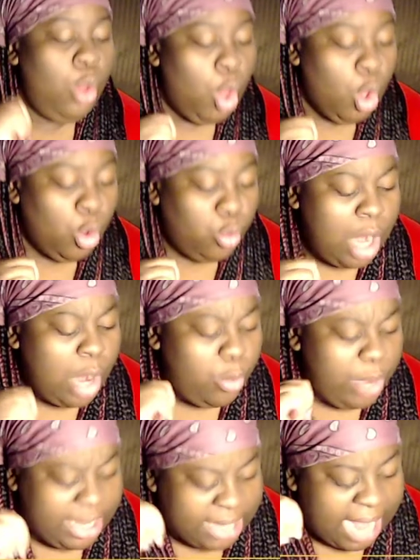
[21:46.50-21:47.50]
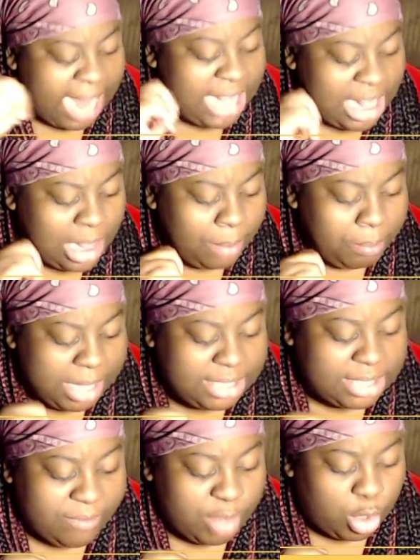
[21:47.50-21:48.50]
Were we not in the midst of a
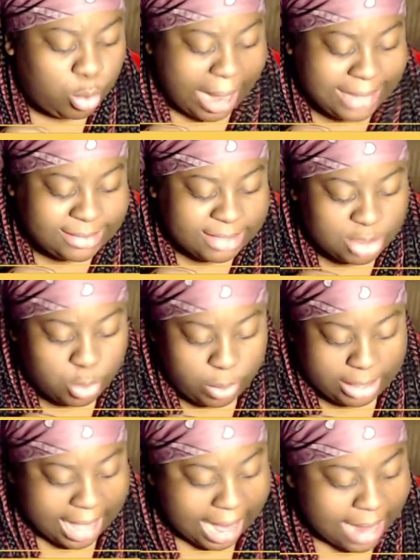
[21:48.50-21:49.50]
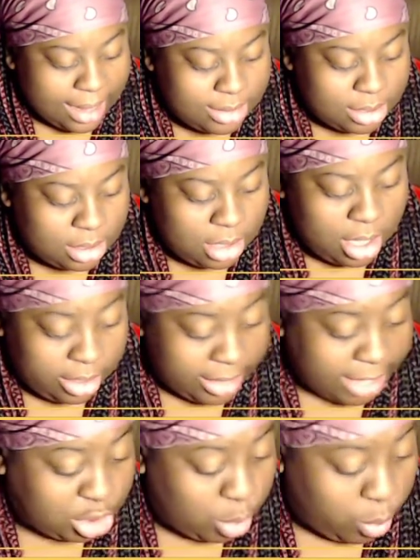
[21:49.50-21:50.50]
crisis, Queen Alice, gushed the
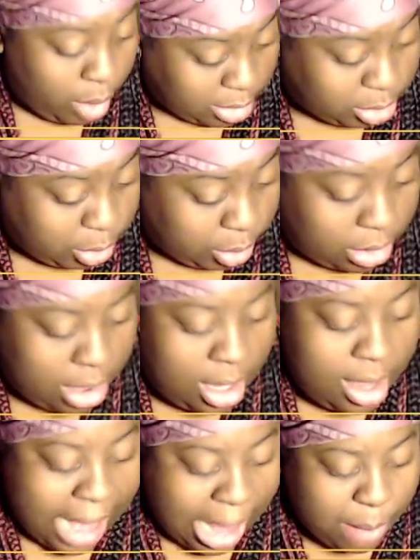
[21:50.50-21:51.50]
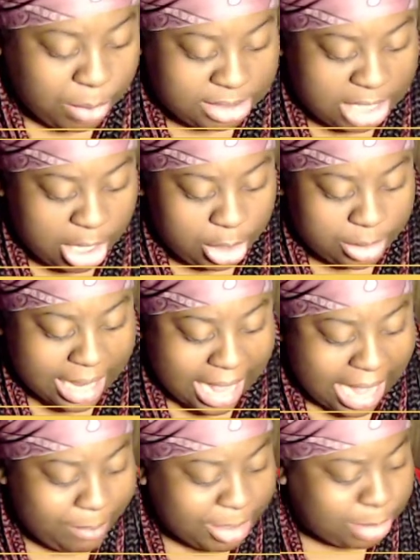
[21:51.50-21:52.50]
royal tutor, I would tell you that I am
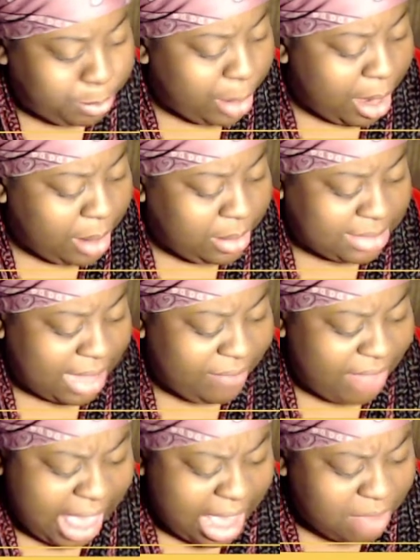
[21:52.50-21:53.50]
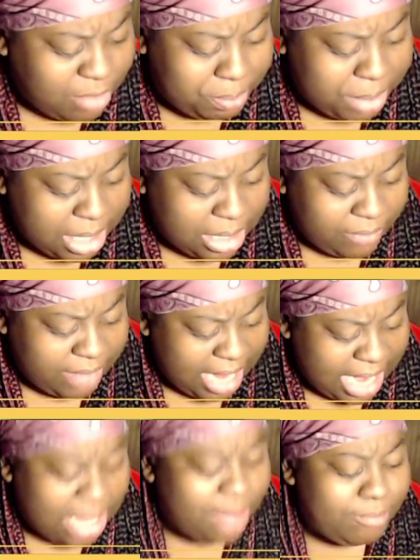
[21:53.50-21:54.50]
as proud as I've ever been of any
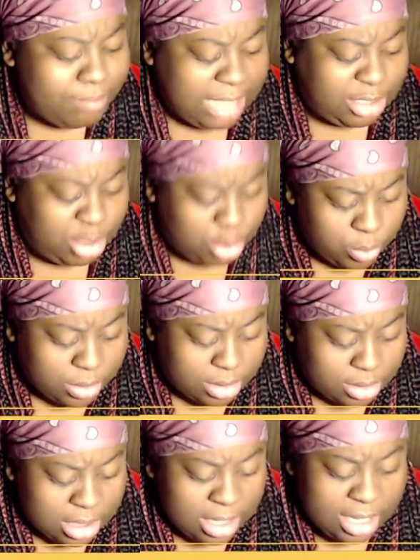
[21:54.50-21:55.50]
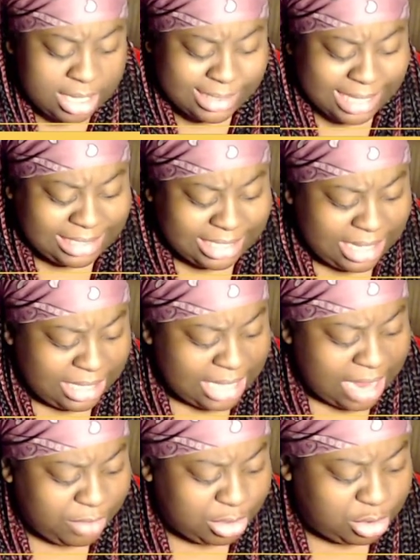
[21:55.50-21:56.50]
of my students. Such a clever
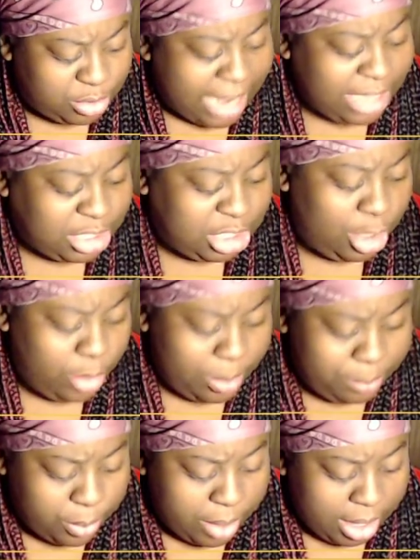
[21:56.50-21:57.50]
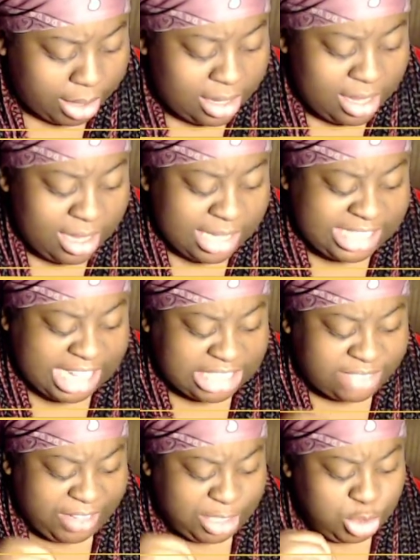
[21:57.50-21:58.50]
strategy you employed, such
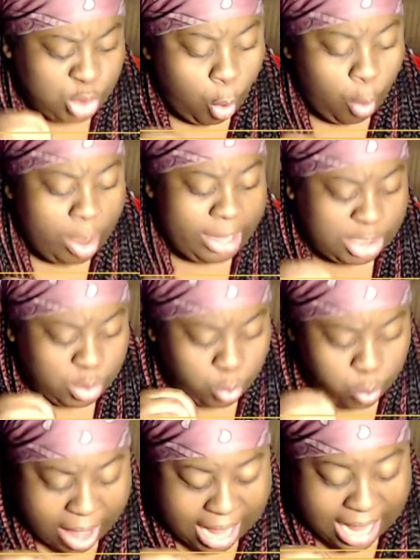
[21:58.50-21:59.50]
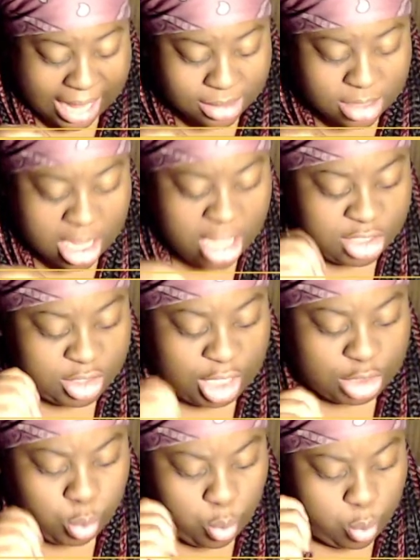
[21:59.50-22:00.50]
victorious ways, such
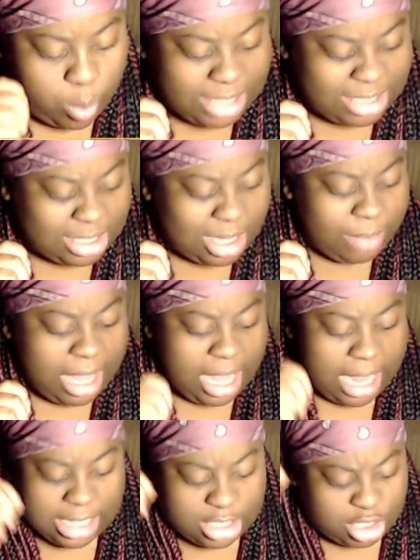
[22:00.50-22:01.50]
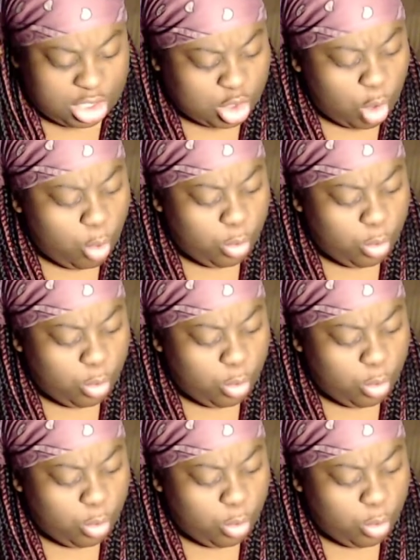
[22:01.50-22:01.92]
wisdom in so